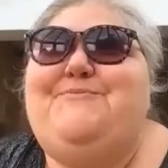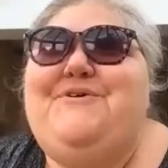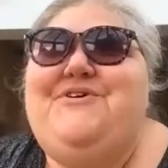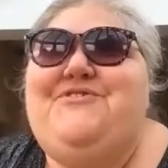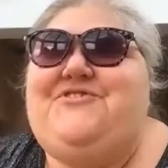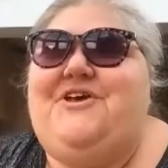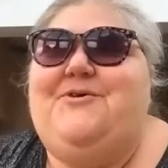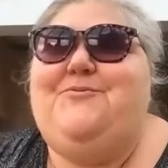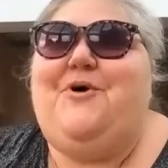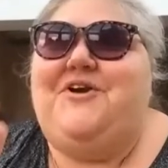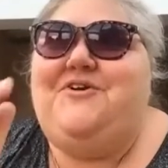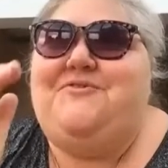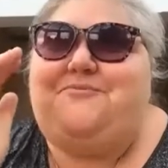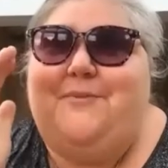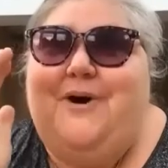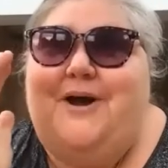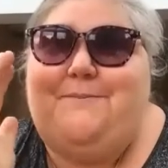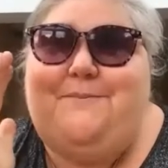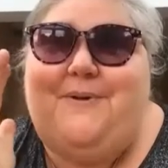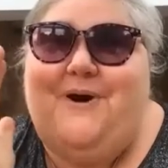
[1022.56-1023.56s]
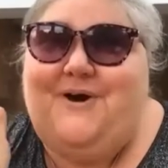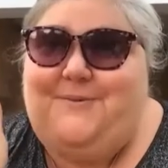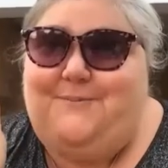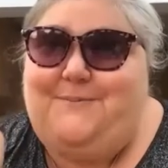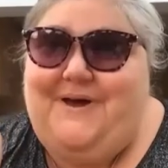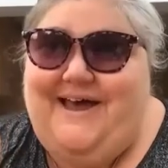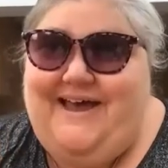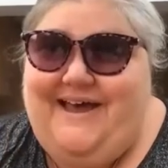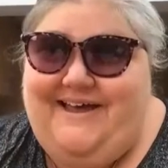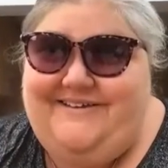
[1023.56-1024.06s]
you see, one of my
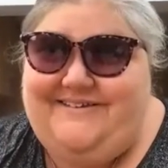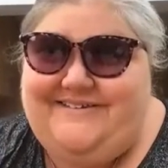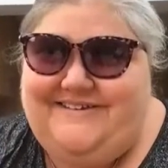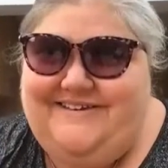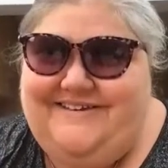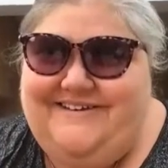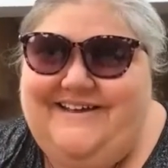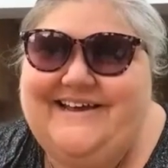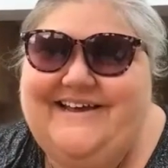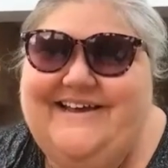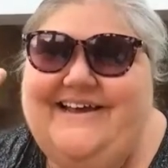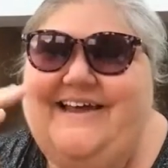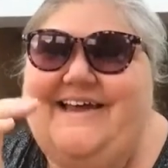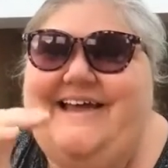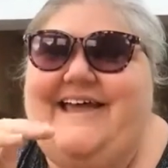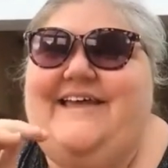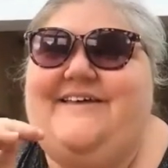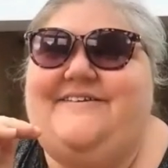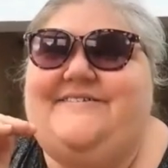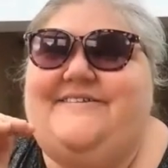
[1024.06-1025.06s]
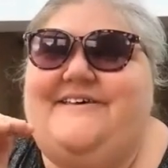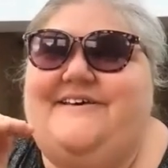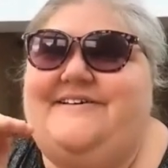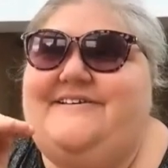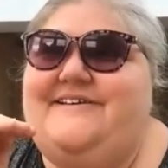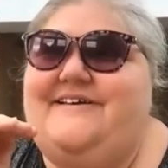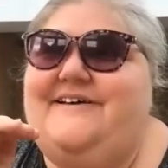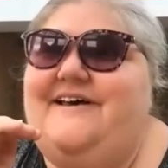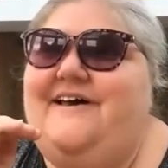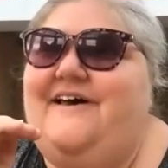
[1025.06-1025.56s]
bugbears is that
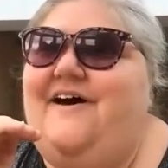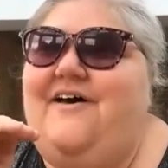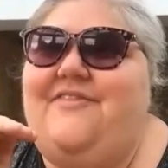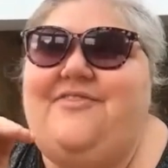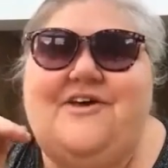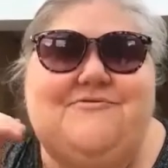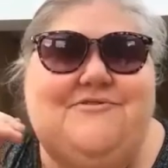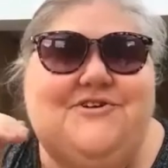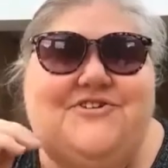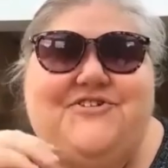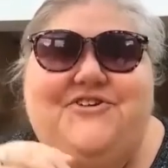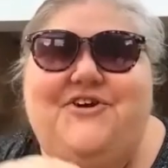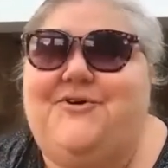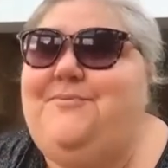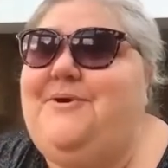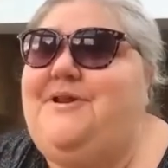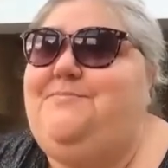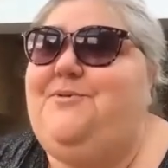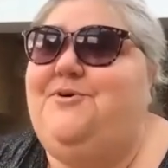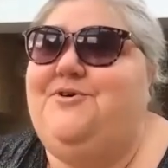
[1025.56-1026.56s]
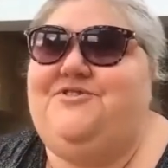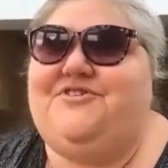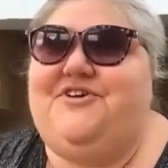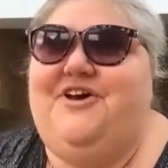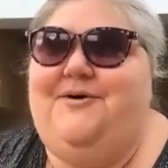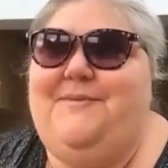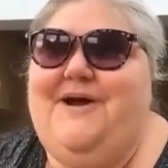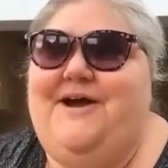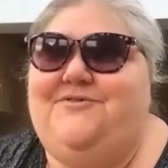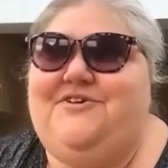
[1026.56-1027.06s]
there are so many books
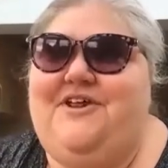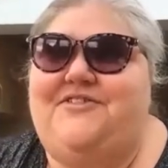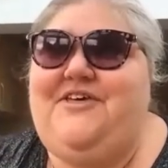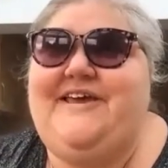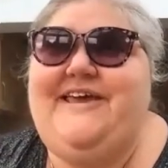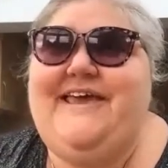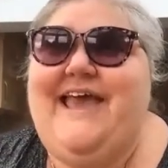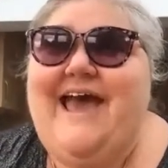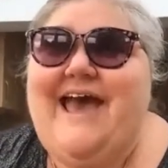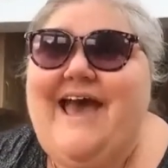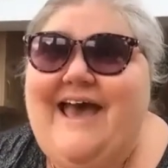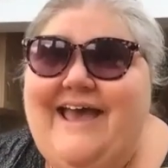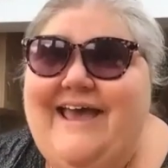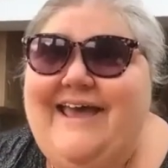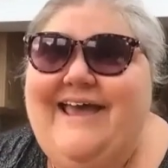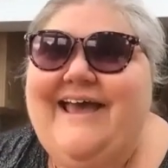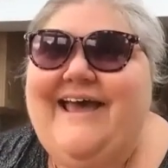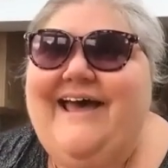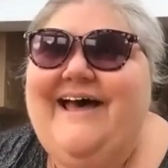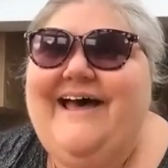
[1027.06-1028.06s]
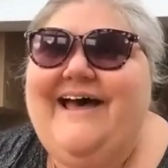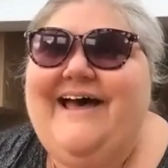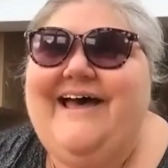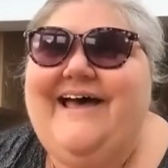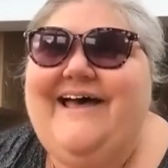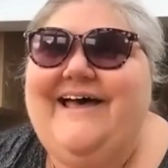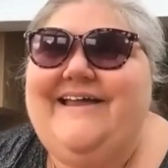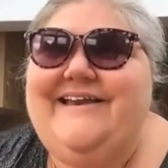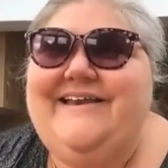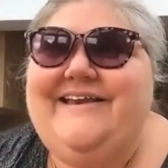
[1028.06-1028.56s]
come out and I think,
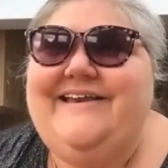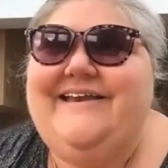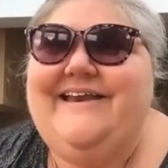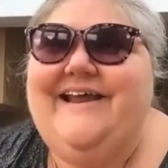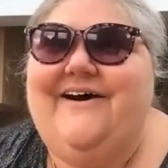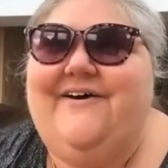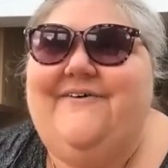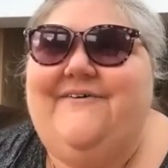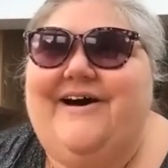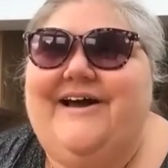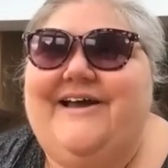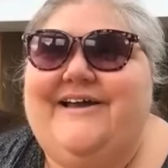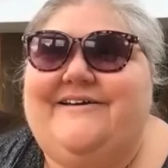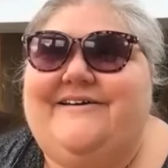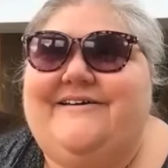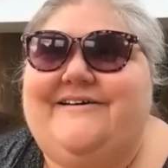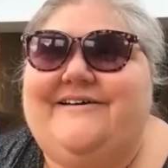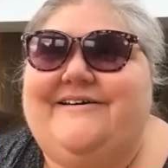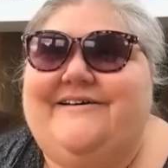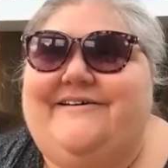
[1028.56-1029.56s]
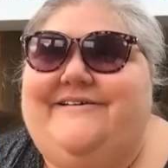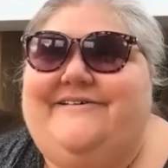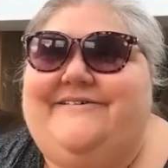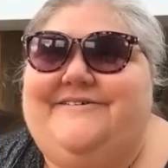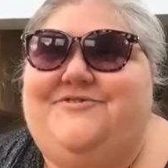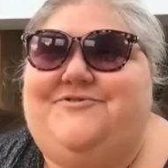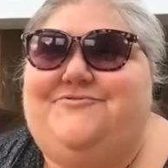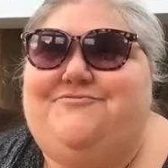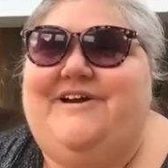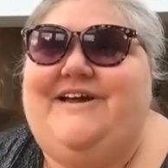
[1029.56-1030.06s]
yay, no, I can't
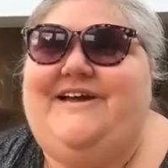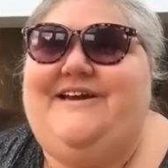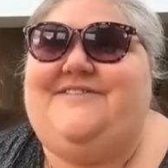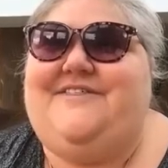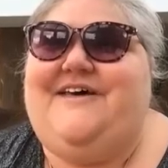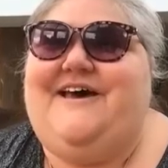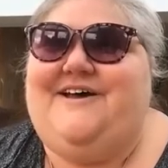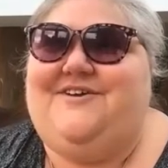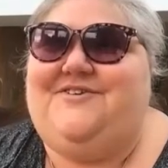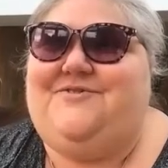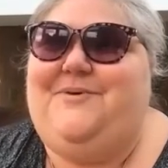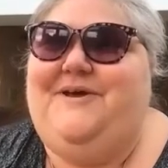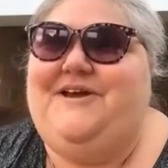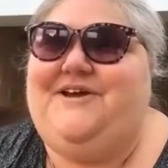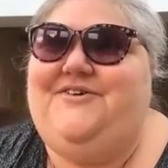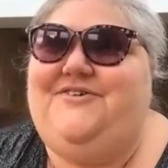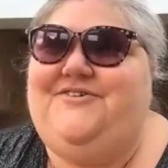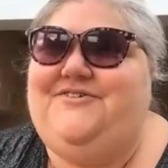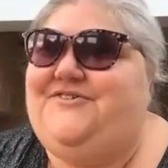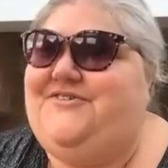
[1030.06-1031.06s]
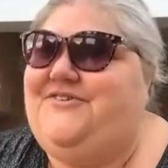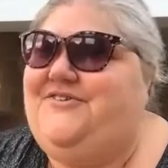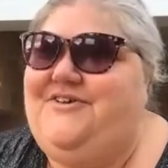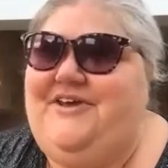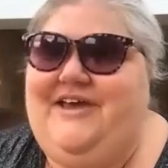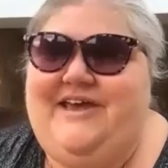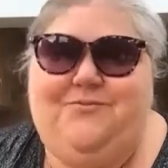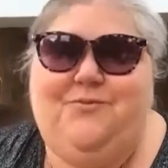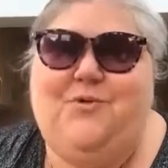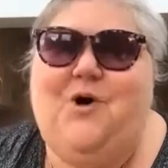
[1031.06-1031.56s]
read that because
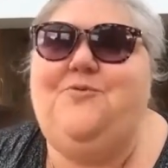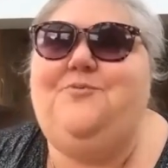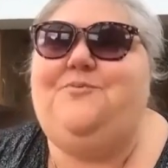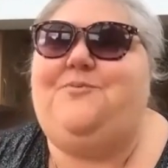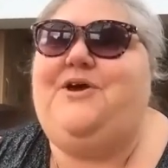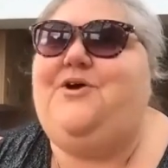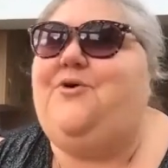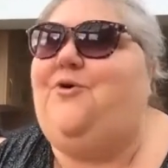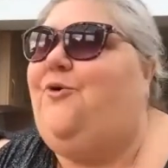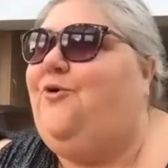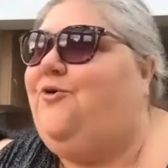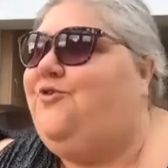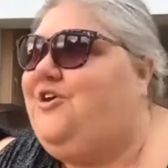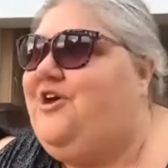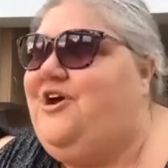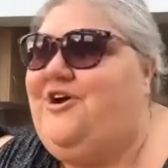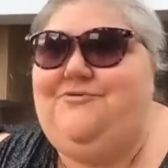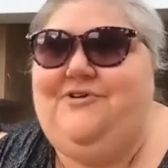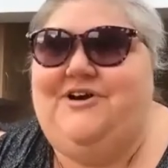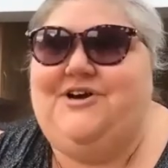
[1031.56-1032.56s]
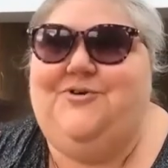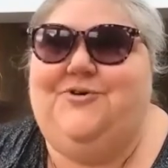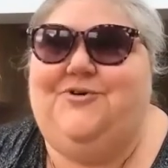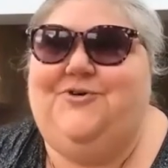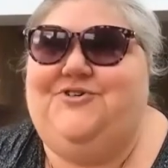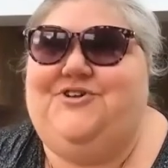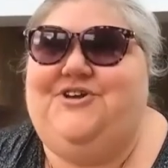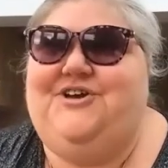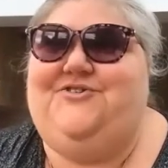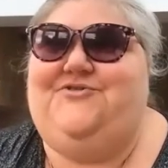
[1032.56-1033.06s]
it won't be audio
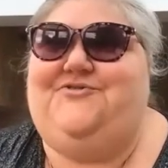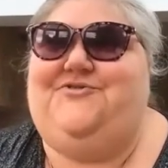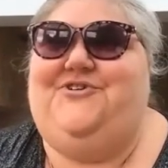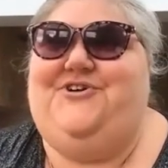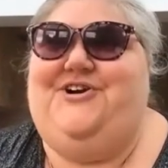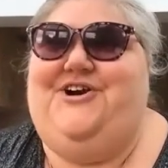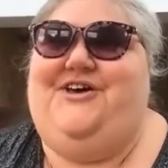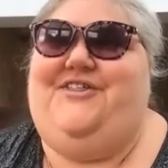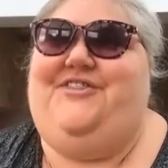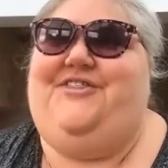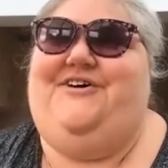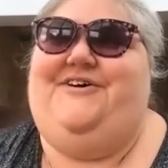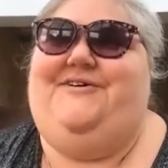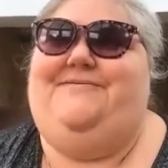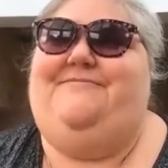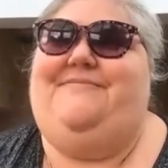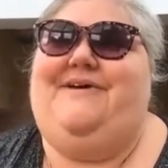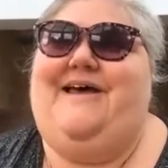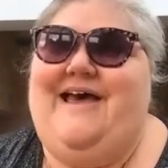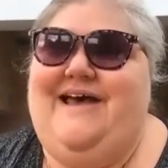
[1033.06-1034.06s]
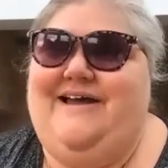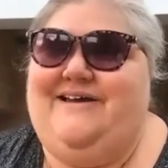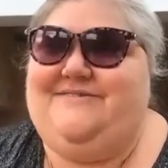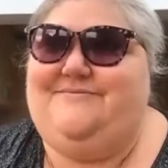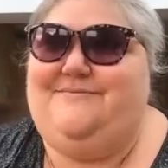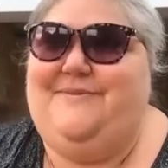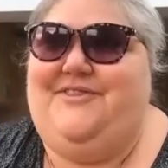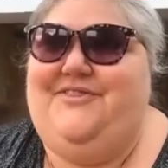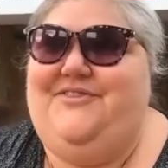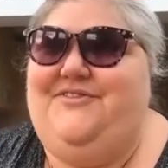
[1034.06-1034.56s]
recorded for another X
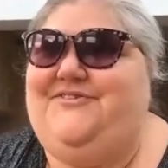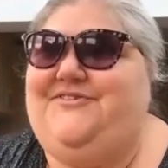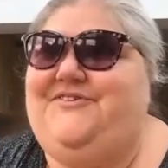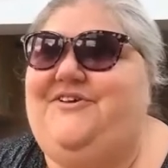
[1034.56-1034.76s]
months.